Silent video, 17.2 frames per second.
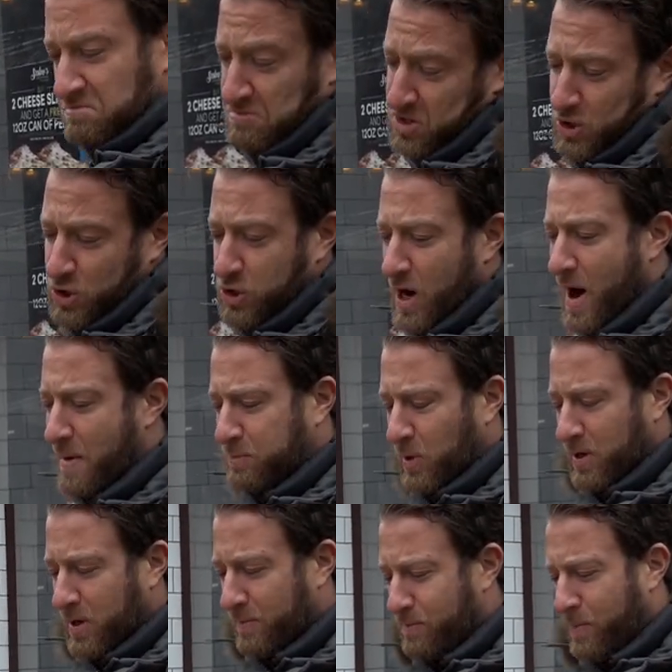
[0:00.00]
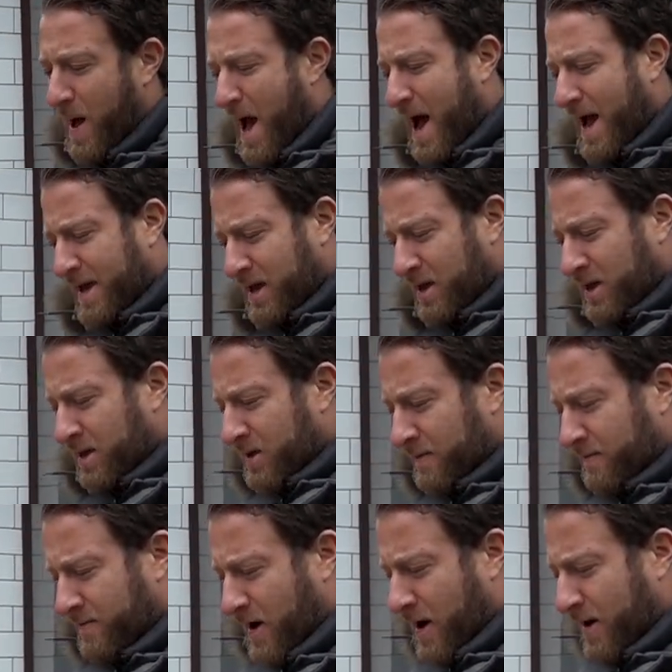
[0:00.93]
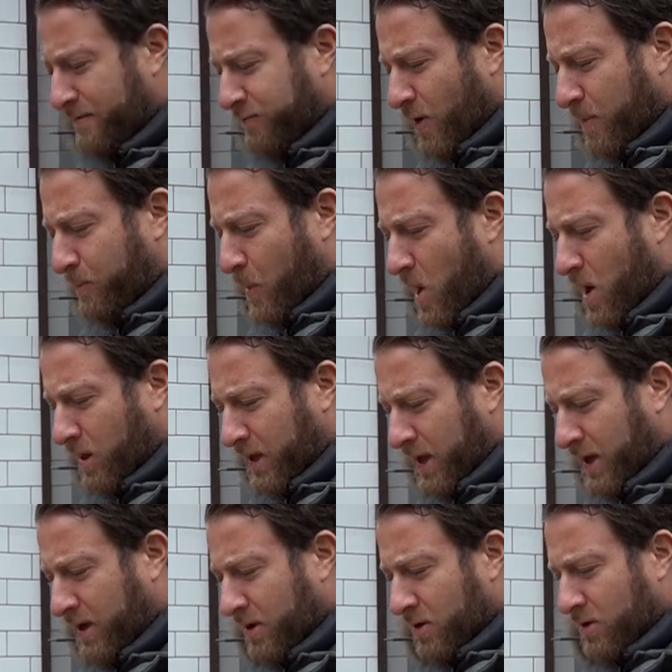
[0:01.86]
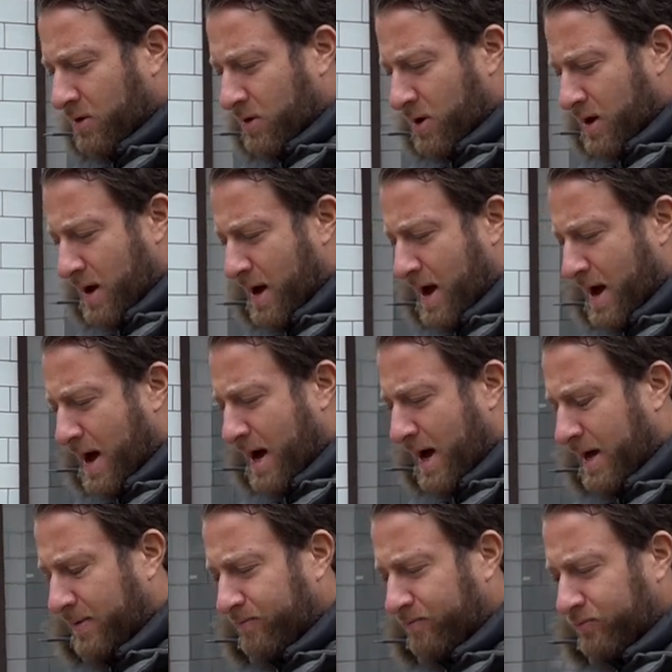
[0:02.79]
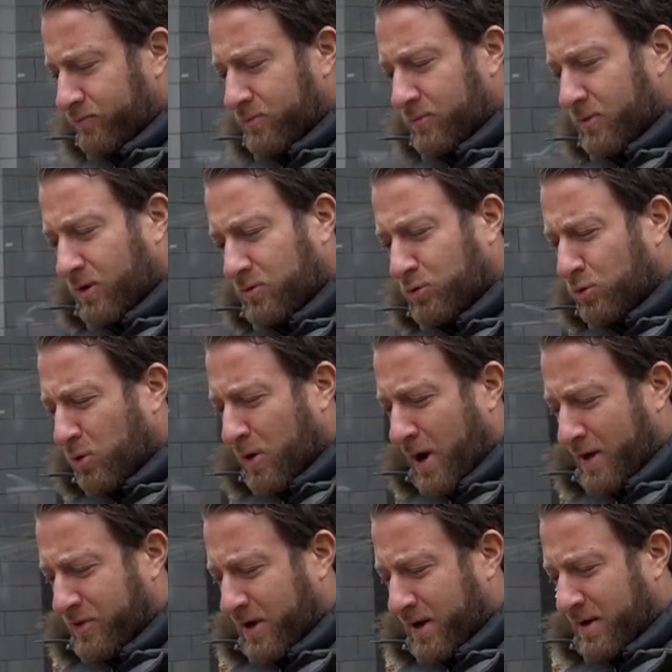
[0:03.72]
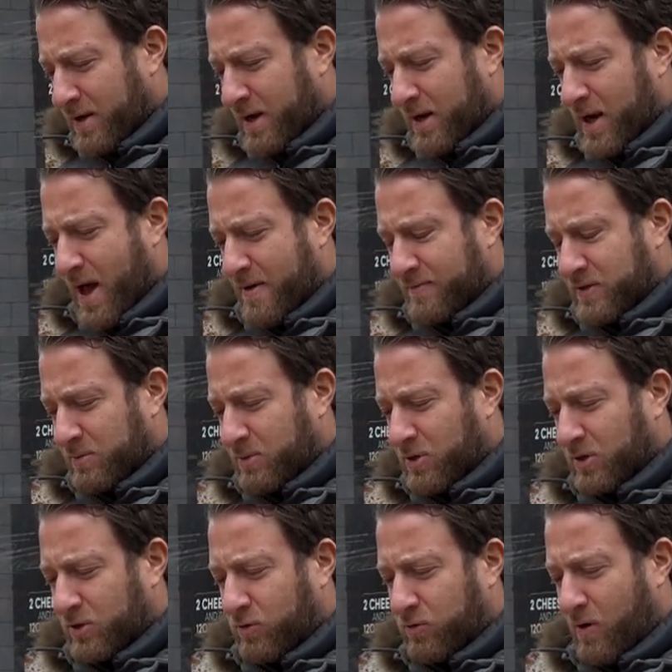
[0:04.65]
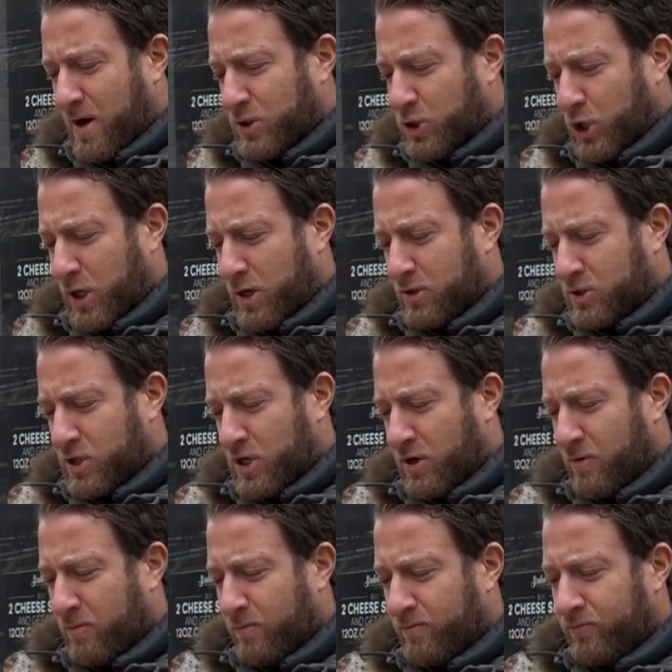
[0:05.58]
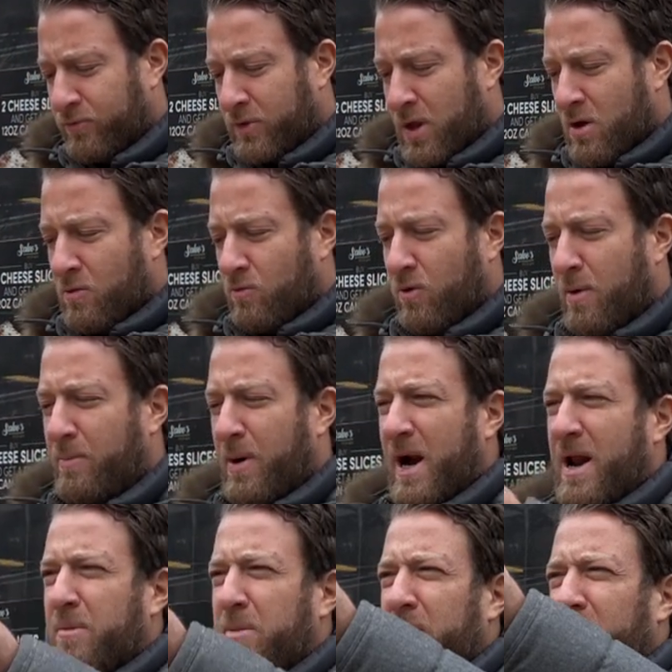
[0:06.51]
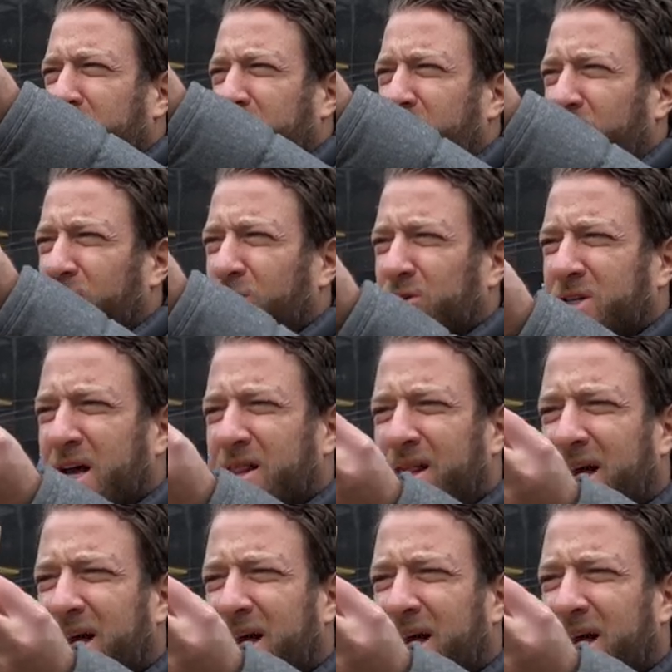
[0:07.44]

It's a sharp looking pie. Very football-y. Ooh, I think I'm gonna have some good crunch here too. One Bite, everybody knows the rules. I